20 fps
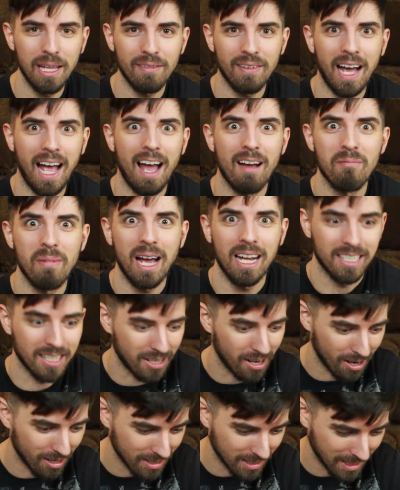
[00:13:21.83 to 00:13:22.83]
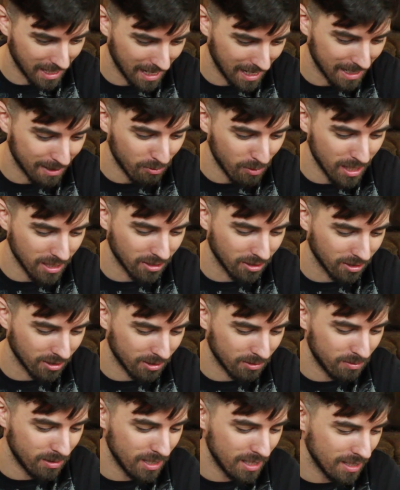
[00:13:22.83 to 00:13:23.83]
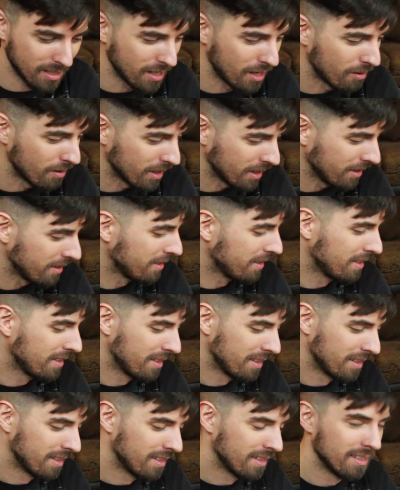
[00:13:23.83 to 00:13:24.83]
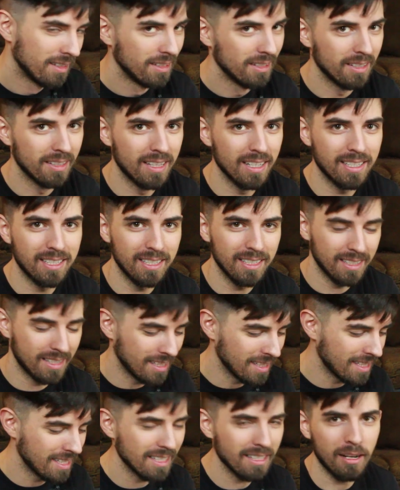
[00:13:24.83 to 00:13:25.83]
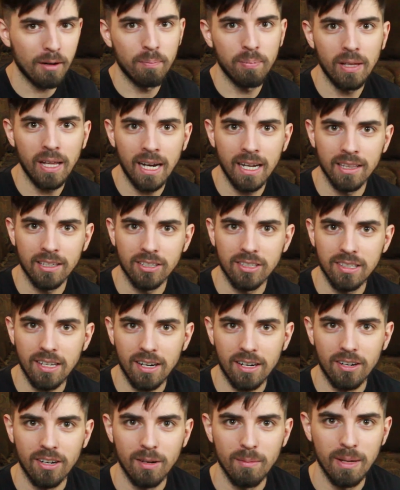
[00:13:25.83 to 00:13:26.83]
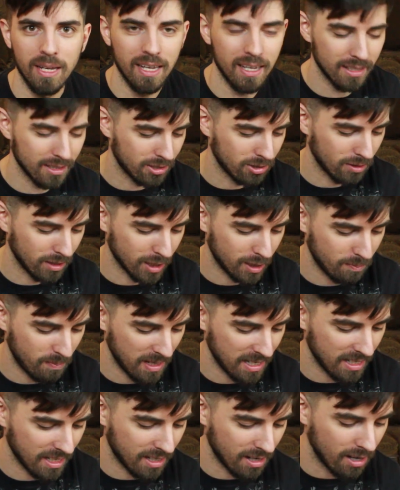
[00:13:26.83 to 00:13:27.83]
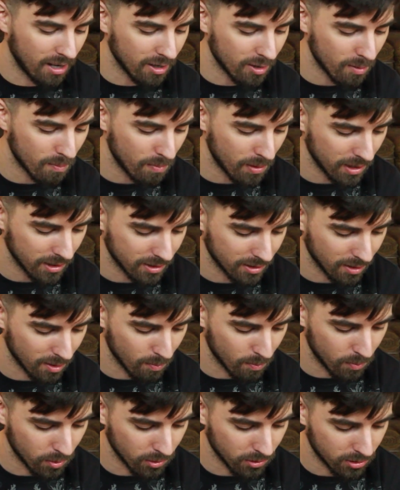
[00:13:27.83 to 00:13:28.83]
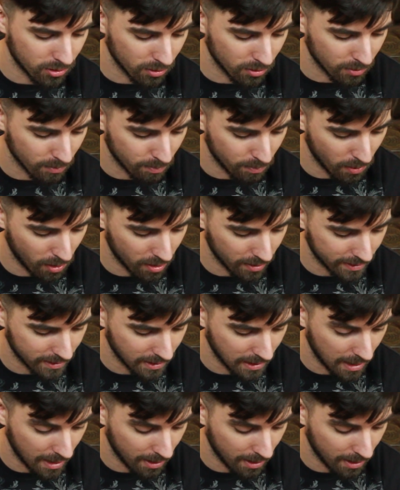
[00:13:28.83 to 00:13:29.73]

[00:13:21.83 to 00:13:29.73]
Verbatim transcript: believe I have magic cards again. Wizards, what are you doing? This is this is their plan. They're suckering me in, so I spend like a hundred bucks on a booster box